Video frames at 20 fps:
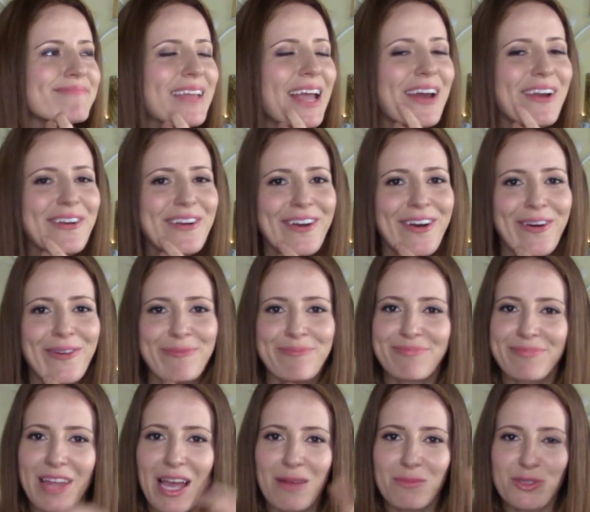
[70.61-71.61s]
I don't know,
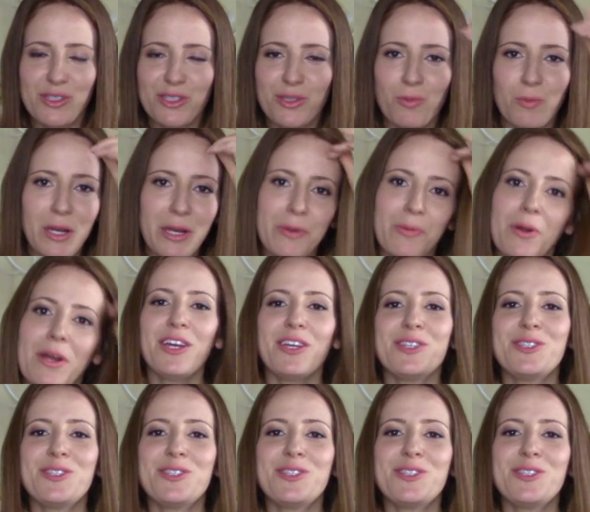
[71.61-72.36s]
I'm just a weird one.